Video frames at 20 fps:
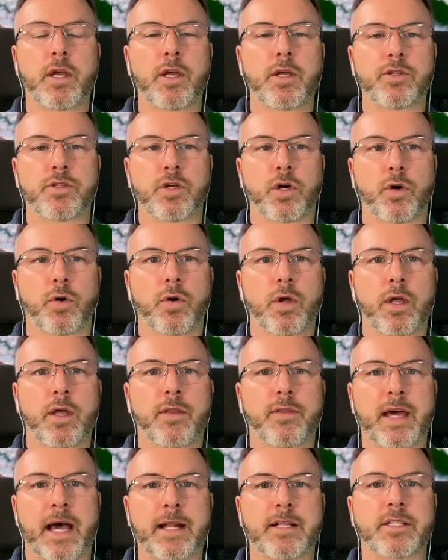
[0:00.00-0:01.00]
So
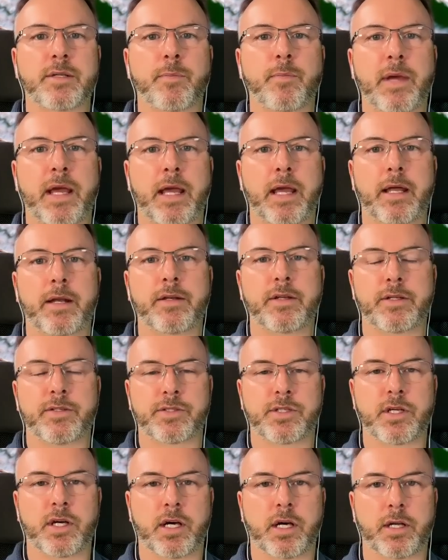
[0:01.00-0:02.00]
that demand is
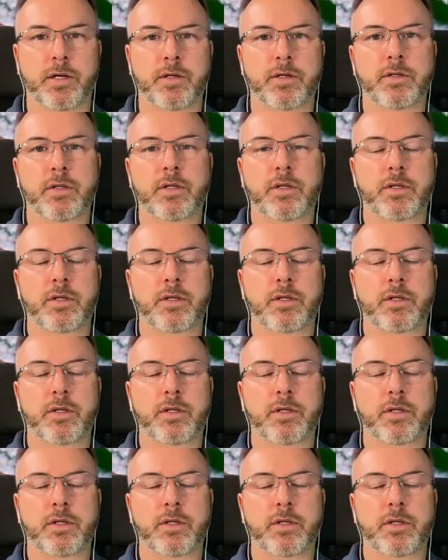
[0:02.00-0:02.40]
gone.